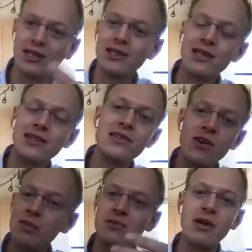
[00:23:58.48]
Let's
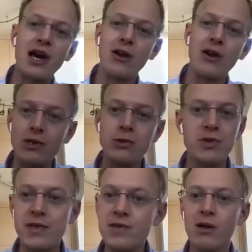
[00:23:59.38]
talk about some counterfactuals.
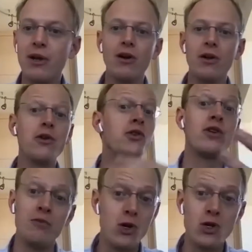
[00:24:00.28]
Let's talk about
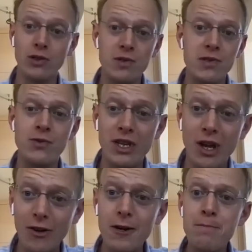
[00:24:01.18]
alternative marginal uses for the
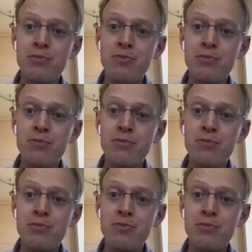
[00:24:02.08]
dollar.